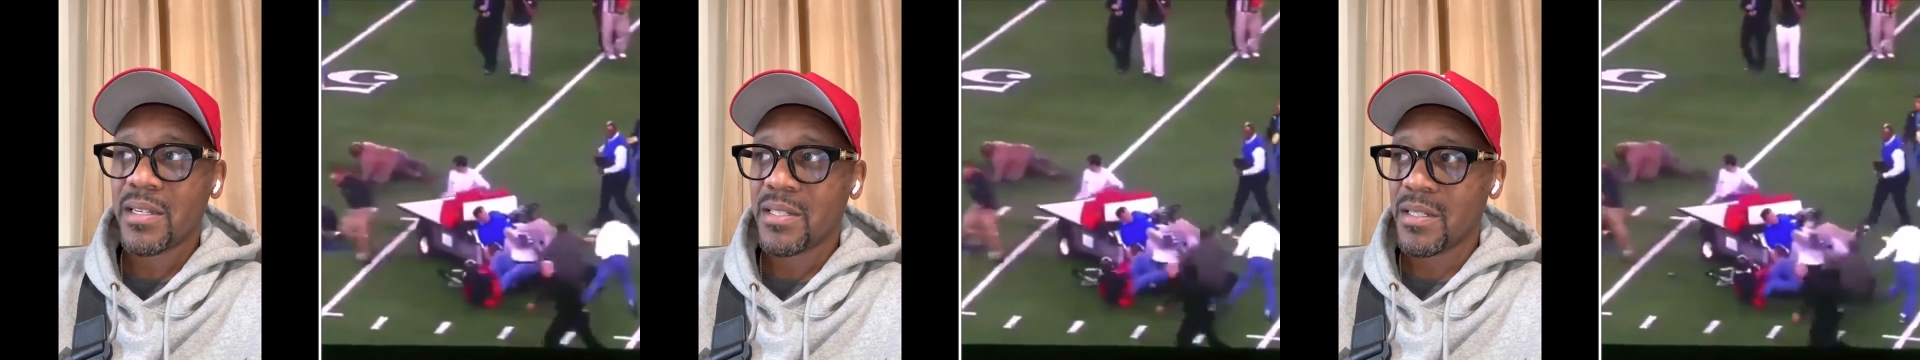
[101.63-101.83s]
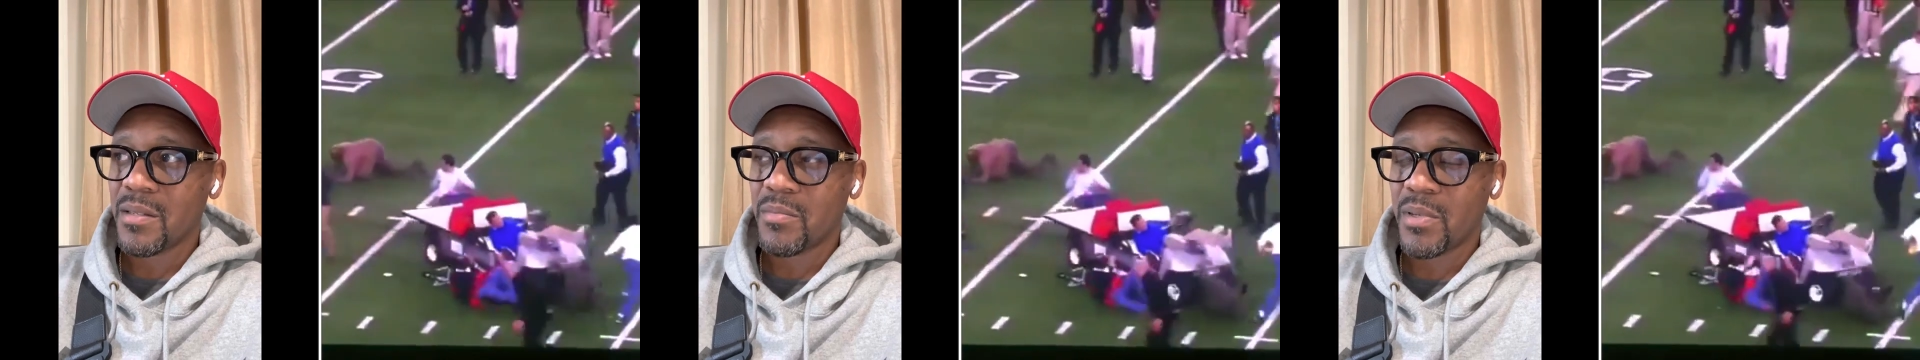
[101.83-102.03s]

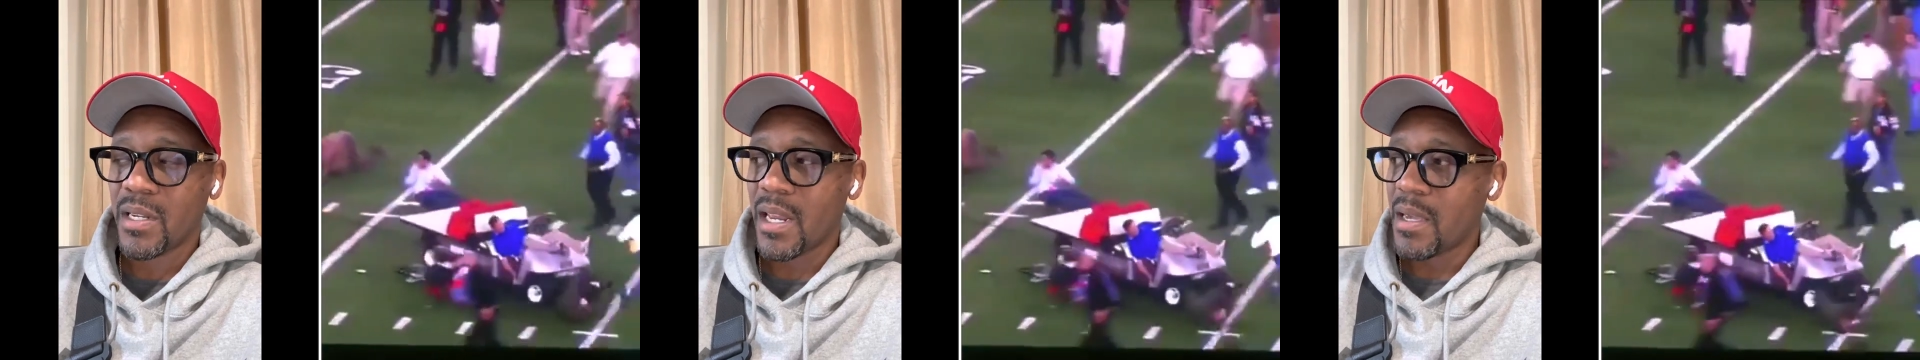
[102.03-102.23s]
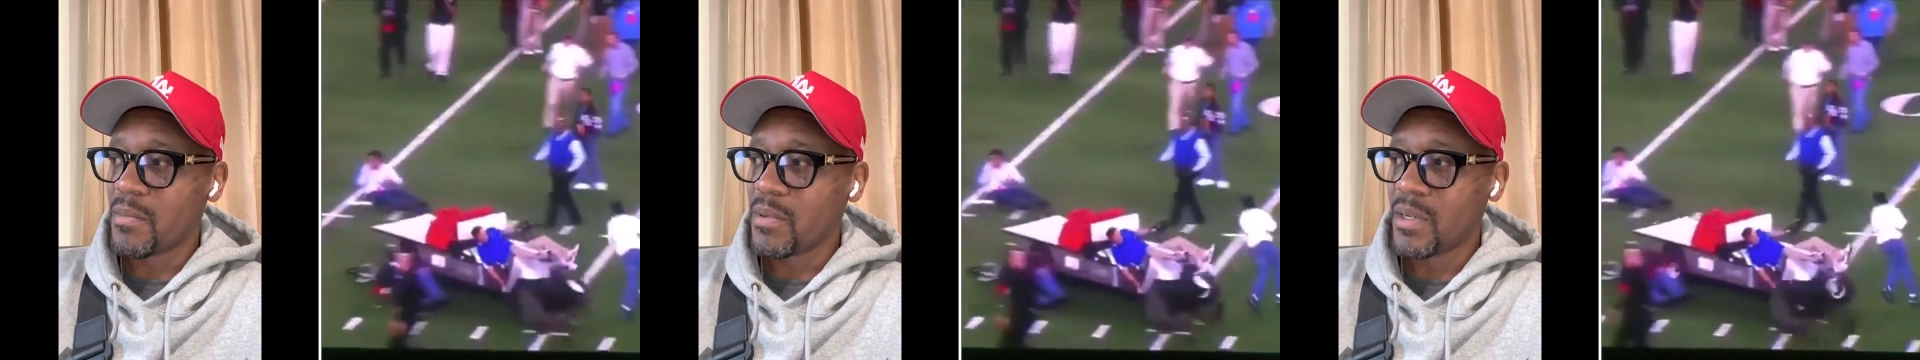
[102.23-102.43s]
should have been
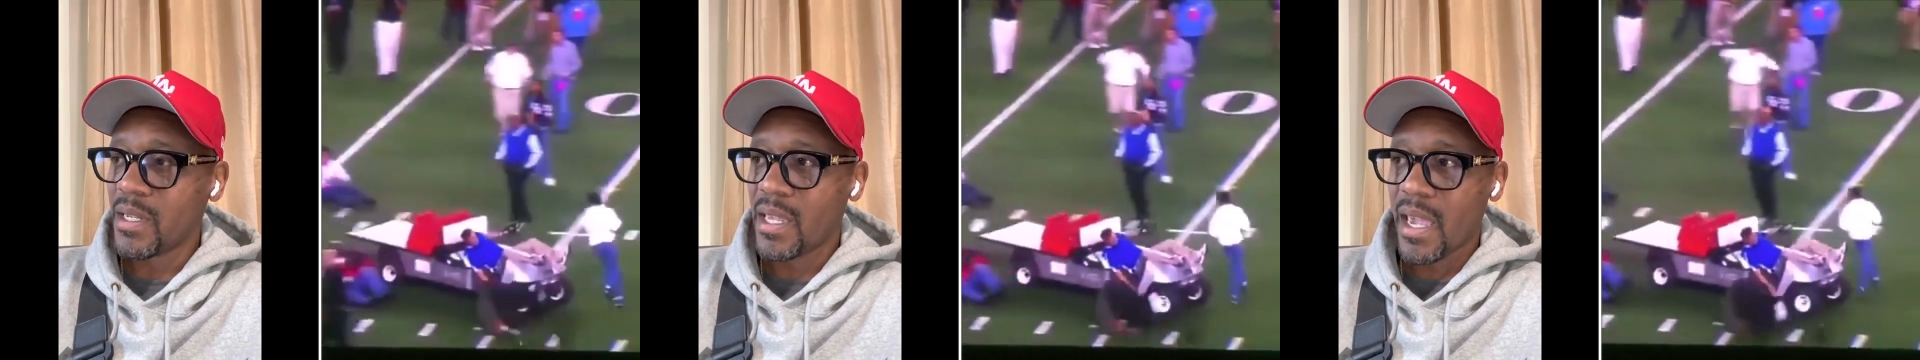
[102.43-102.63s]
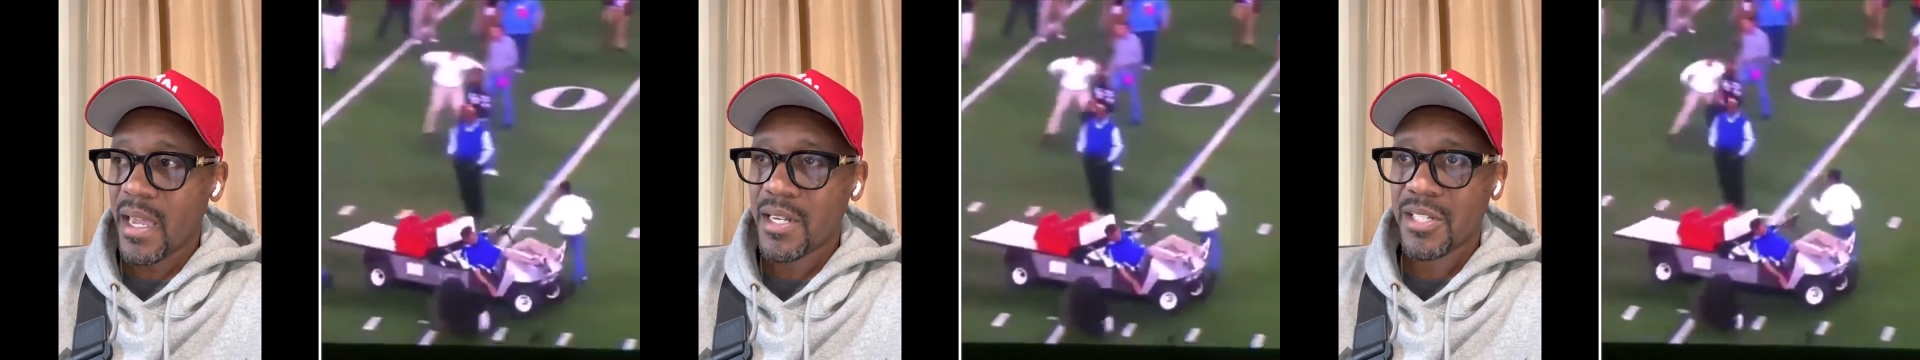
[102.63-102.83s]
able to
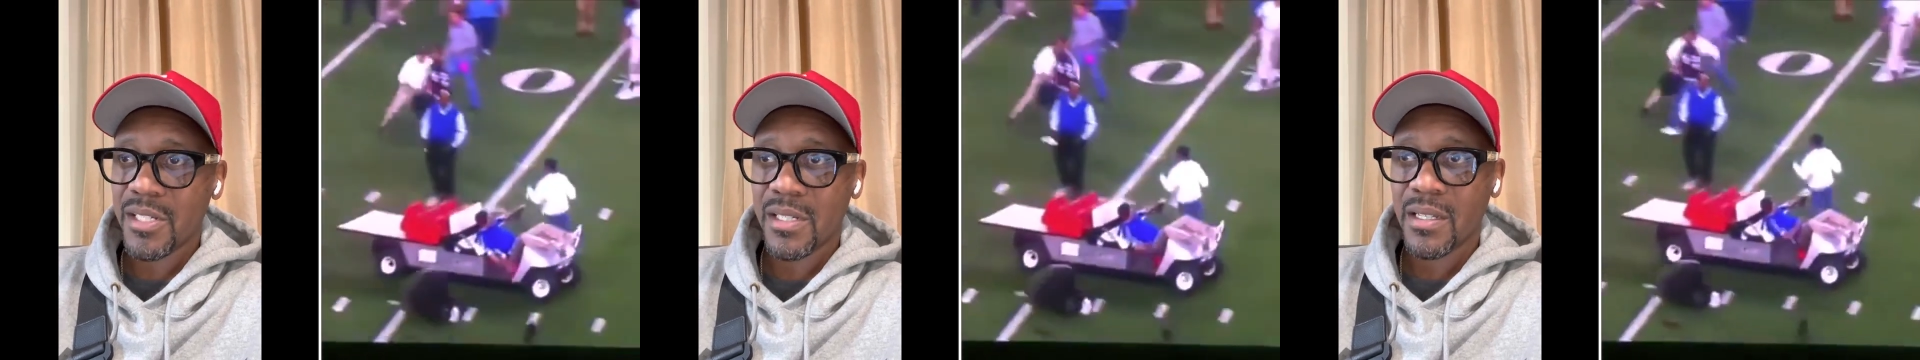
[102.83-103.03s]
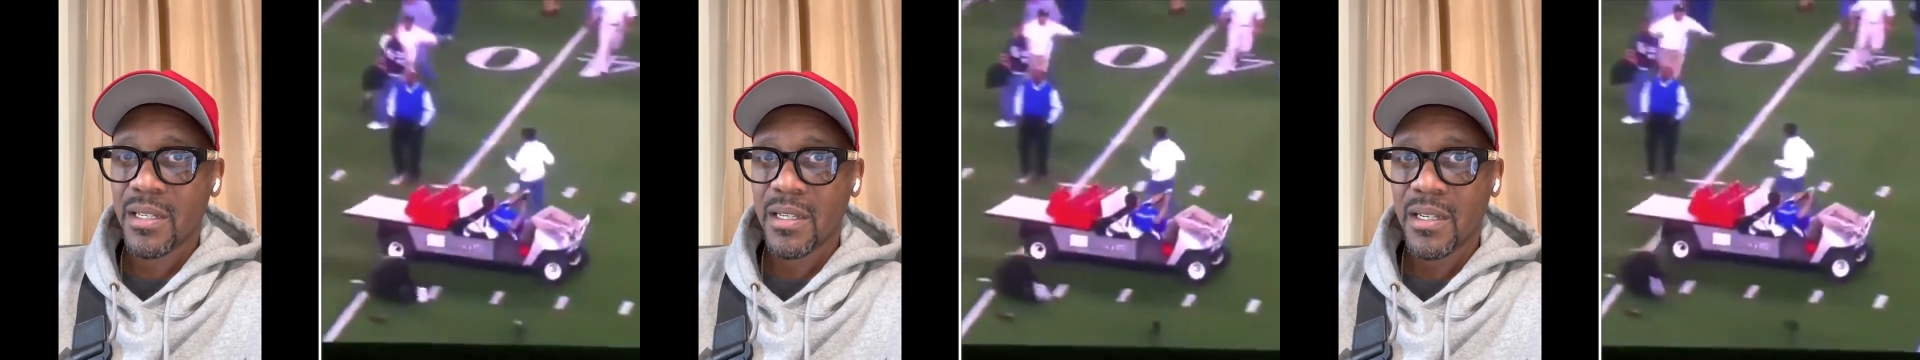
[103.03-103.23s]
catch it.